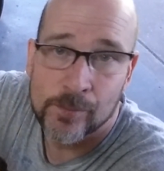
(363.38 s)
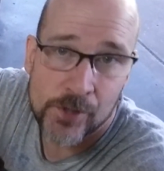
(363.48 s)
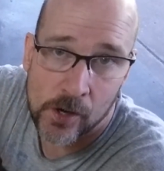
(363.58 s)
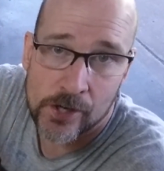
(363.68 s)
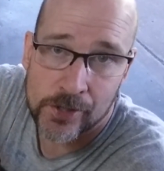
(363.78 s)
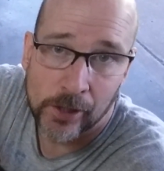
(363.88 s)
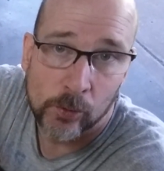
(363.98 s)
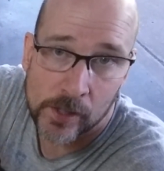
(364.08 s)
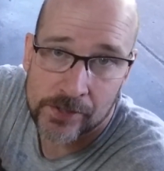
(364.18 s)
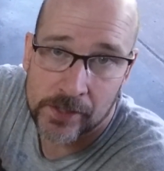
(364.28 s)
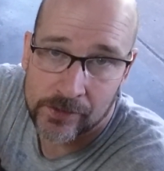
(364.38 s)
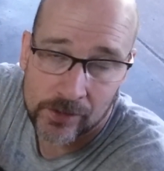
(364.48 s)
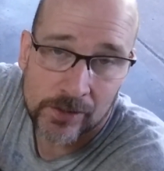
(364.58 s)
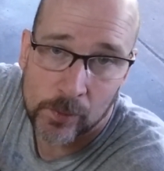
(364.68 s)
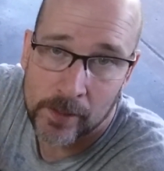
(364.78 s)
from tarnishing or rusting,
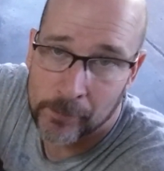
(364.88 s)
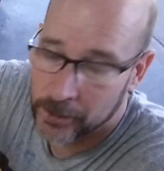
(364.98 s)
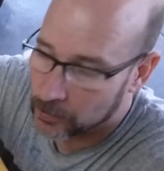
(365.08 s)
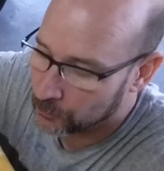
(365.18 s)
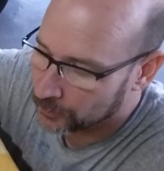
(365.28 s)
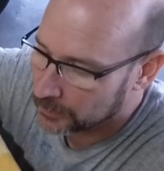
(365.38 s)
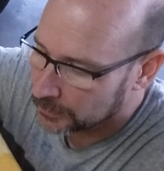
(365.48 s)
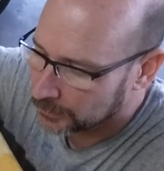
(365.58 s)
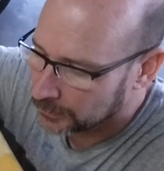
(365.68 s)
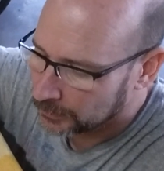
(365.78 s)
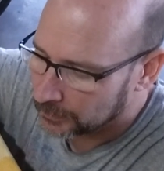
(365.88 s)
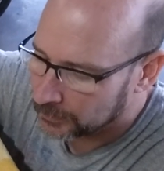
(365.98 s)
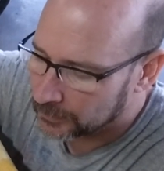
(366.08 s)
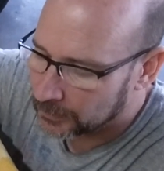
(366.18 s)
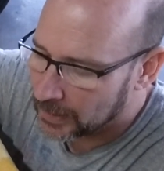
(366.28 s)
so that's why I'm going to use it.
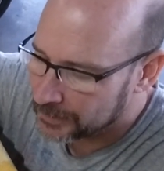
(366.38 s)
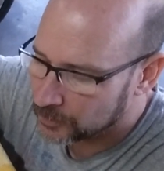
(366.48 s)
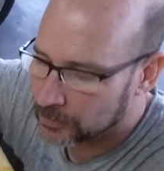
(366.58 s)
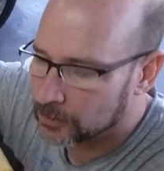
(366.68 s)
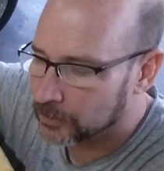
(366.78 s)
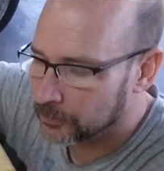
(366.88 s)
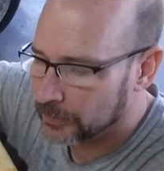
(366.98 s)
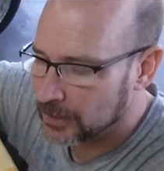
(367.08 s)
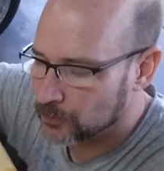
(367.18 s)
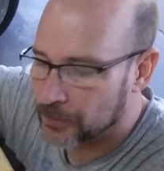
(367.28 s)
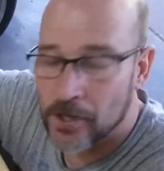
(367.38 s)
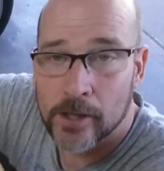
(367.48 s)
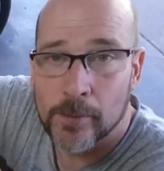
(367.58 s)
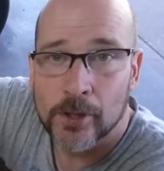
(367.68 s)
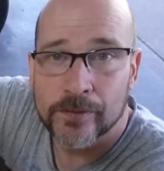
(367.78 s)
Uh, I could clear these with
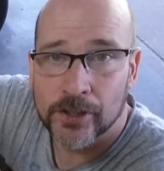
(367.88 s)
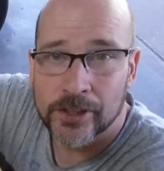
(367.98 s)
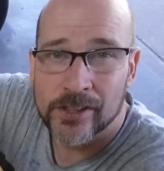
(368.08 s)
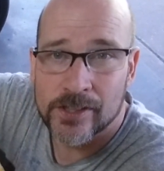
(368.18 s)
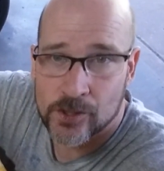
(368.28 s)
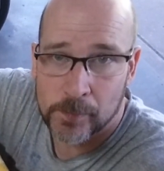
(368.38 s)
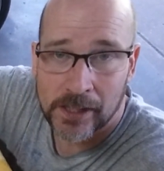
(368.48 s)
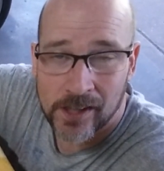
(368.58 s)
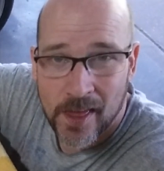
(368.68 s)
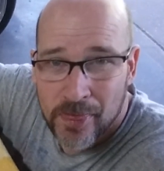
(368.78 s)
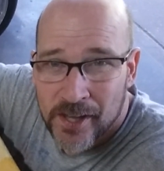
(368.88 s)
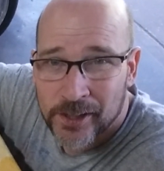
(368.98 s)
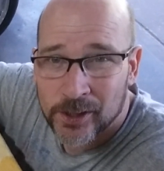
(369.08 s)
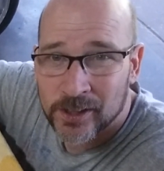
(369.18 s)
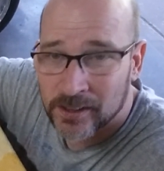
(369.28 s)
automotive clear, it'd just be a lot
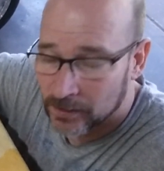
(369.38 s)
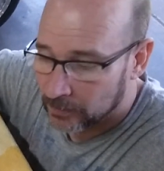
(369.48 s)
thicker,